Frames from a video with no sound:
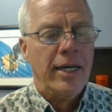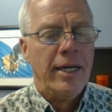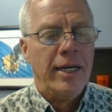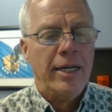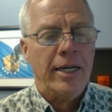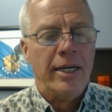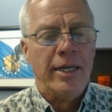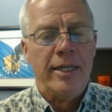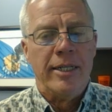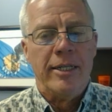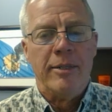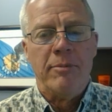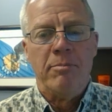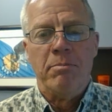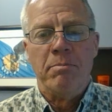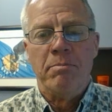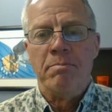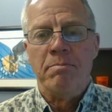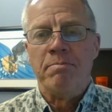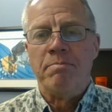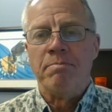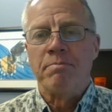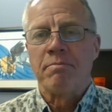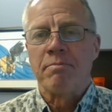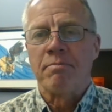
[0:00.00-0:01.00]

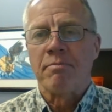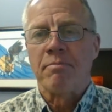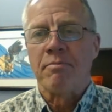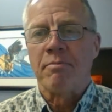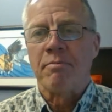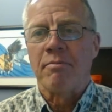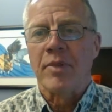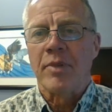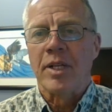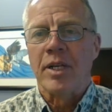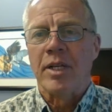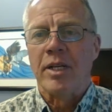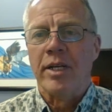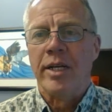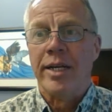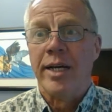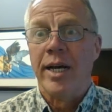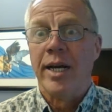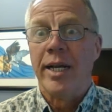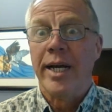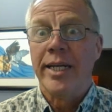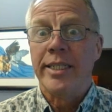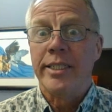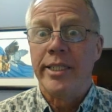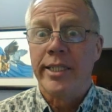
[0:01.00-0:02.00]
And I
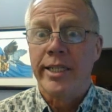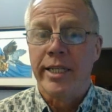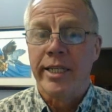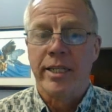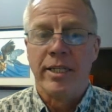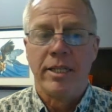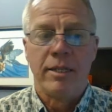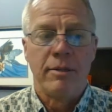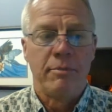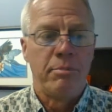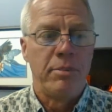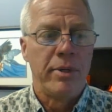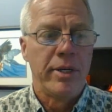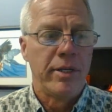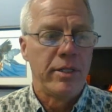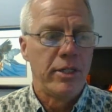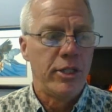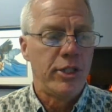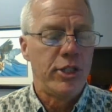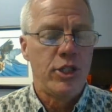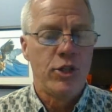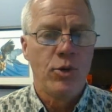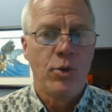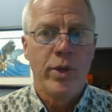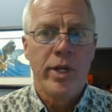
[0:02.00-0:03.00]
like chicken, but
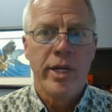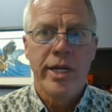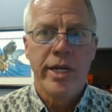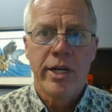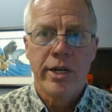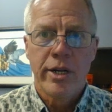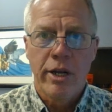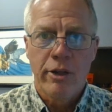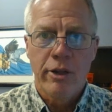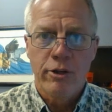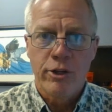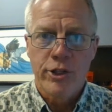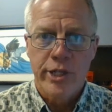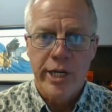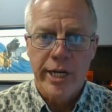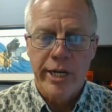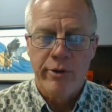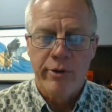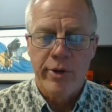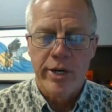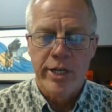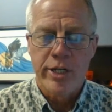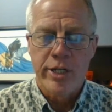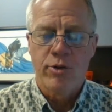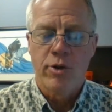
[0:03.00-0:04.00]
do we need another chicken
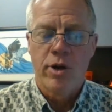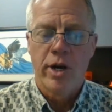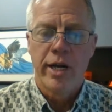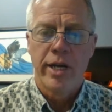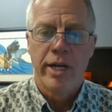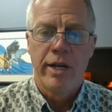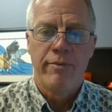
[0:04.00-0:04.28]
restaurant?